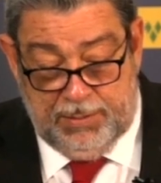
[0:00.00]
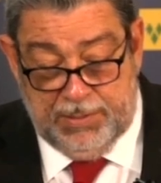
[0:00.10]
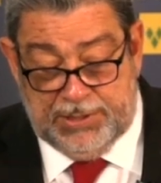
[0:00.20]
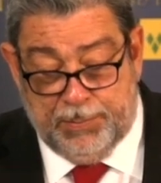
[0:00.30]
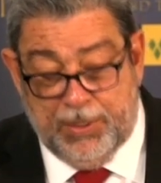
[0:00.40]

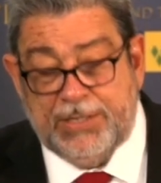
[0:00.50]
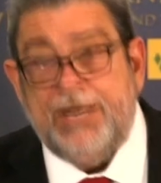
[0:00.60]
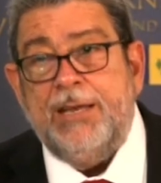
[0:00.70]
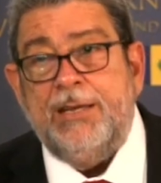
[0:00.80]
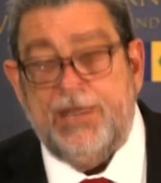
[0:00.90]
Mr.
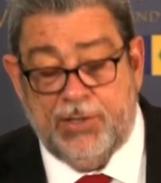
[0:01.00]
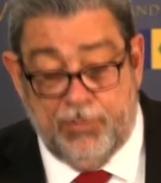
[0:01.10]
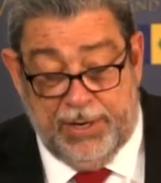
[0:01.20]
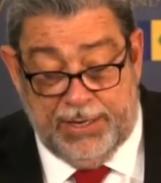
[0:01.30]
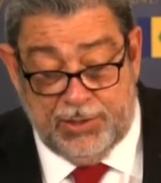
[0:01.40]
President, there is
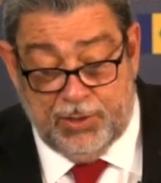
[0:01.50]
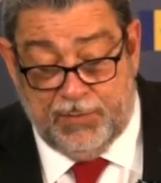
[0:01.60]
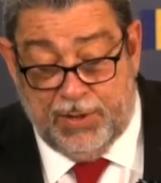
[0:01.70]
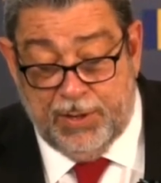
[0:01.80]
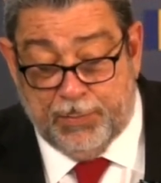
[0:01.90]
a range
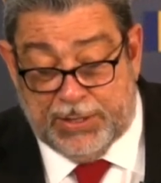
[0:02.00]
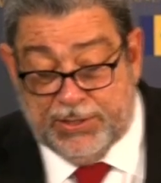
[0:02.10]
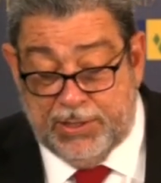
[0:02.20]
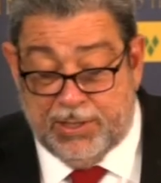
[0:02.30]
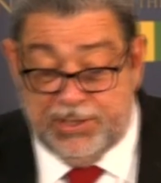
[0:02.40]
of other
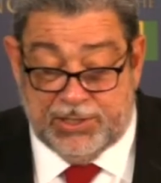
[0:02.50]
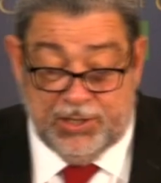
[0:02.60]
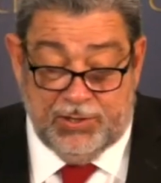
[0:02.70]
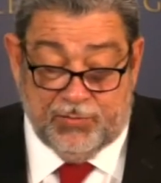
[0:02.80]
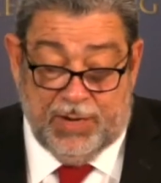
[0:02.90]
pressing
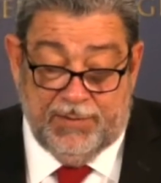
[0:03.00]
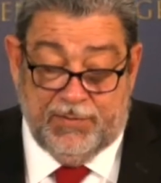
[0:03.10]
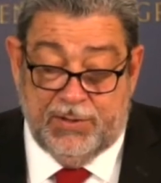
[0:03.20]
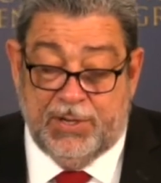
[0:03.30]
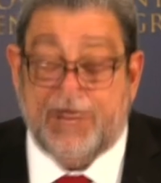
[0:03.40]
concerns
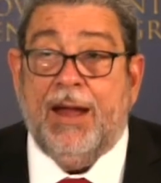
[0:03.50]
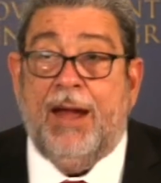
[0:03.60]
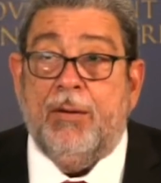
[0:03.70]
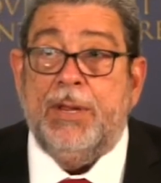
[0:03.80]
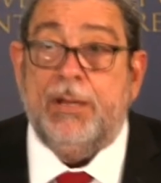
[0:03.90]
relevant to the
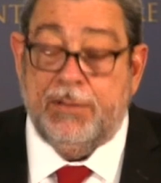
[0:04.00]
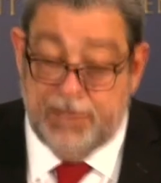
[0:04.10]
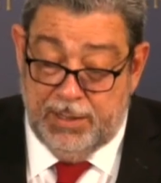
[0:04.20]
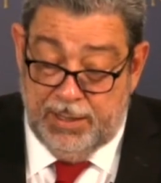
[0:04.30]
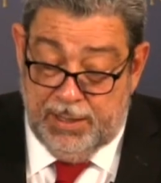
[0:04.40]
Caribbean
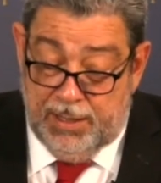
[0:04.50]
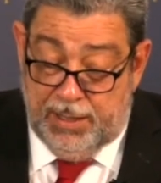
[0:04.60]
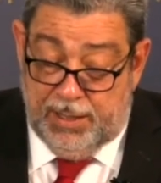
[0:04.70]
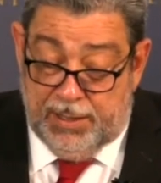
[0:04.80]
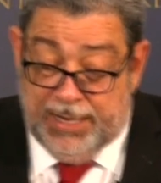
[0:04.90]

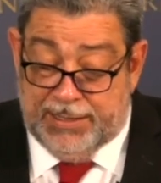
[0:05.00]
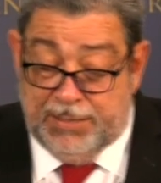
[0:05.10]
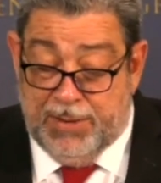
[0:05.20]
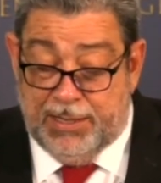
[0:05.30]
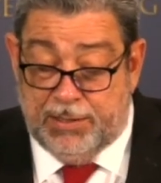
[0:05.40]
that
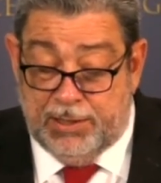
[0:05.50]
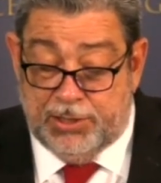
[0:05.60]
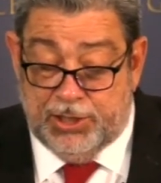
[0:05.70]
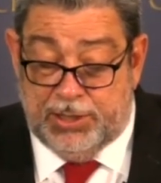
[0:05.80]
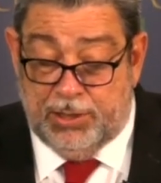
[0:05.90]
demand
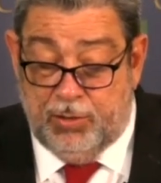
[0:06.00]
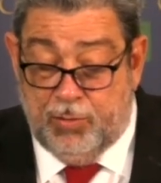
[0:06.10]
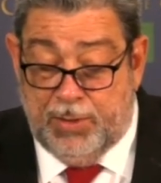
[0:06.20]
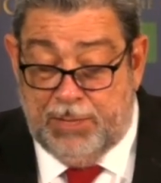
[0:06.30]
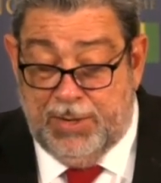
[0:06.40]
urgent
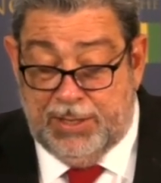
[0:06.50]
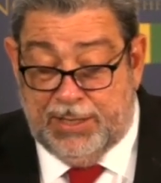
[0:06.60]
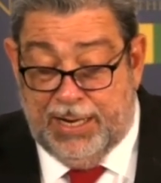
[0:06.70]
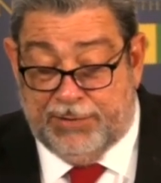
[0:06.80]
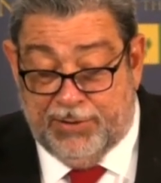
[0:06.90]
global
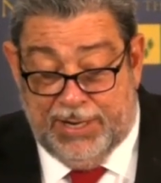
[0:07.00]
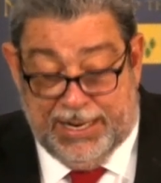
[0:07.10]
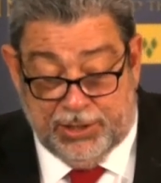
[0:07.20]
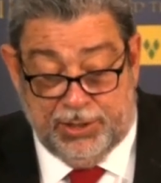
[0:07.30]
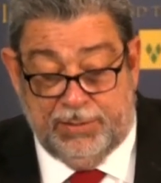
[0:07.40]
multilateral
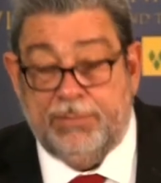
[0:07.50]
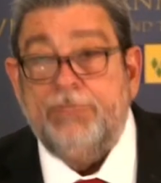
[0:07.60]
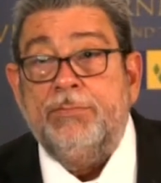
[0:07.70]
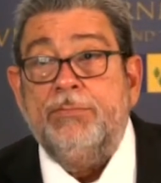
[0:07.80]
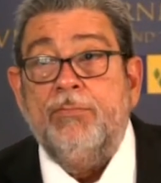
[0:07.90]
action.
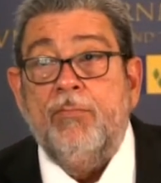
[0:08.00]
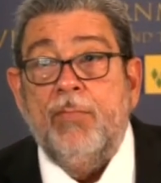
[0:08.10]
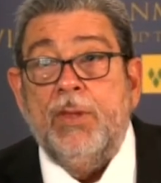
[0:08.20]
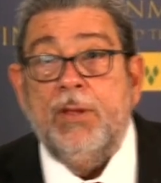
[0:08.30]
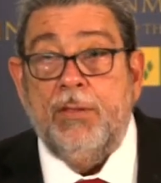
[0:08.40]

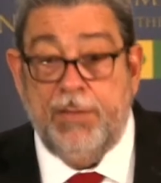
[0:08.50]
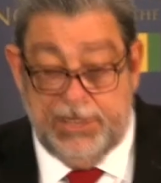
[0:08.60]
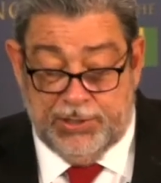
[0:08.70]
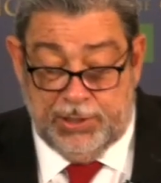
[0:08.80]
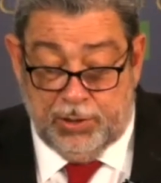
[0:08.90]

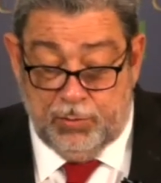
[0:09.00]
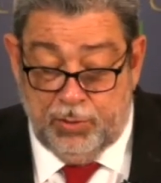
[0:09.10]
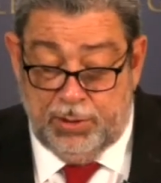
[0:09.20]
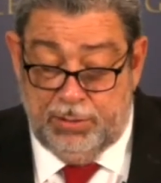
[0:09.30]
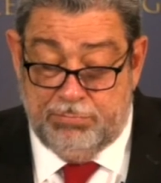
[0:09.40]
These
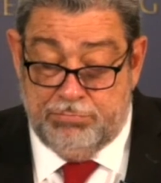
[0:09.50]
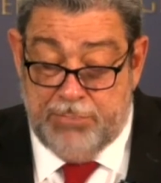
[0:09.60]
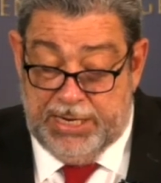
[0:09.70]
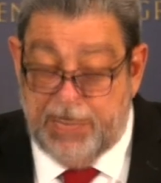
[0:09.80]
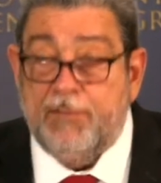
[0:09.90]
include
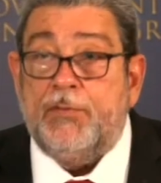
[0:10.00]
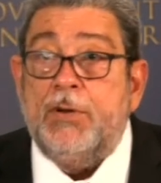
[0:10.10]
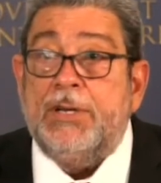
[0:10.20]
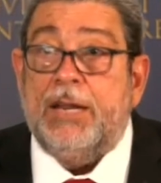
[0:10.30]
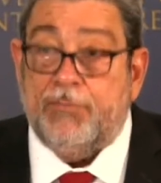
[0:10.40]

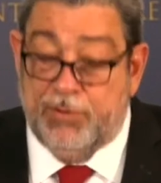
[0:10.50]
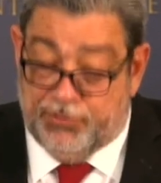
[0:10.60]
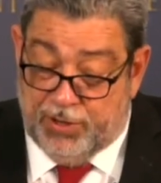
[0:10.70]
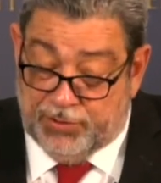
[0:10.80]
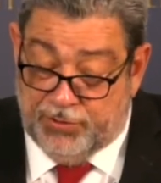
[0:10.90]
meaningful debt
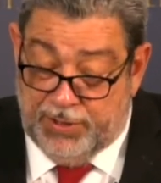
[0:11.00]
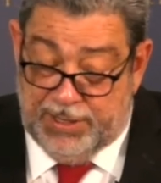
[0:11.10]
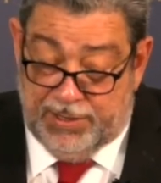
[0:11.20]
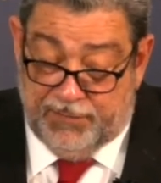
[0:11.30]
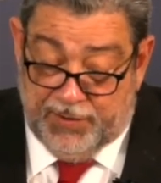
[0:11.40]

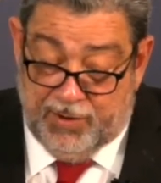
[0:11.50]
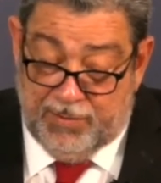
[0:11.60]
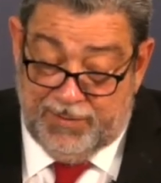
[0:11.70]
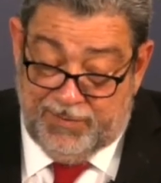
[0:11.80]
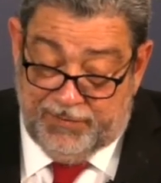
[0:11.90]
restructuring and a
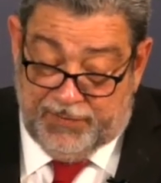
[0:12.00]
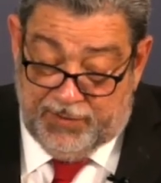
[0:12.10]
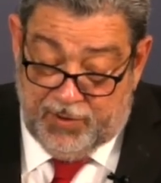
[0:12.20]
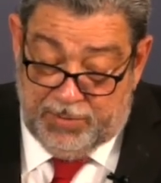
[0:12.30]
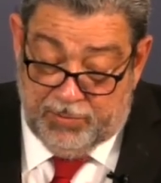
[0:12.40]

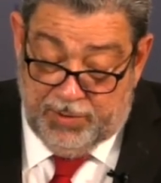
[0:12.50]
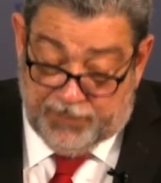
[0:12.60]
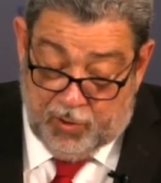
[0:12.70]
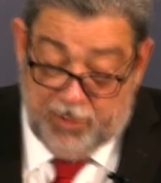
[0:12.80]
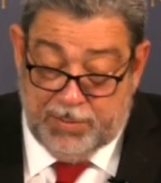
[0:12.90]
favorable
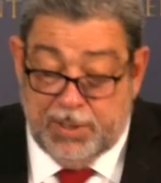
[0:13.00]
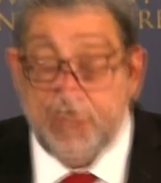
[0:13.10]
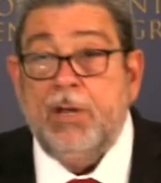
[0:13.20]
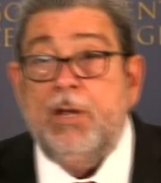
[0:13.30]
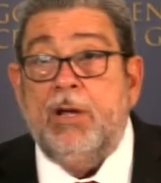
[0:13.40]
reform
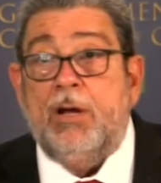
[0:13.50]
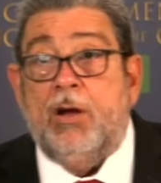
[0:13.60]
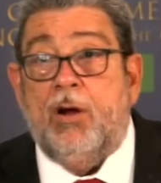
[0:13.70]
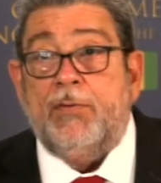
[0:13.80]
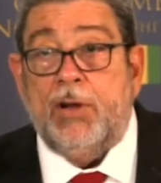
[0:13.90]

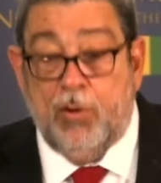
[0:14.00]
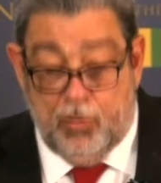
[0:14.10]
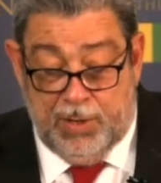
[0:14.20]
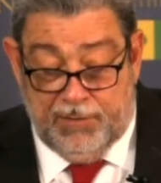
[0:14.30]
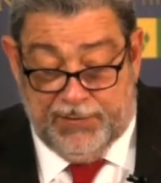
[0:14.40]
of the
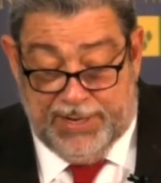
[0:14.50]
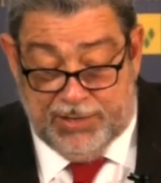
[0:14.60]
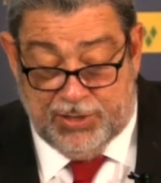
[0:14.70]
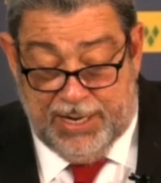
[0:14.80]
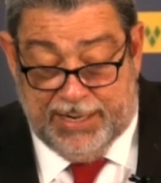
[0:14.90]
global
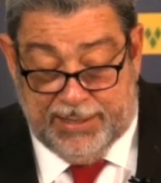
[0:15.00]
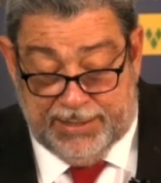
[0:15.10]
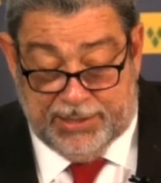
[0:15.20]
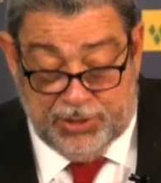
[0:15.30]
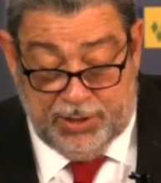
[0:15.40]
financial
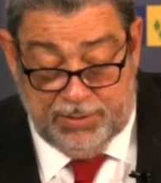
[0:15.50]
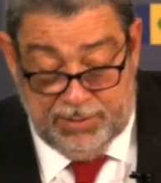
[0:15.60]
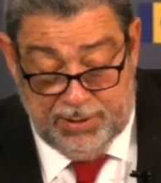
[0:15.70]
architecture,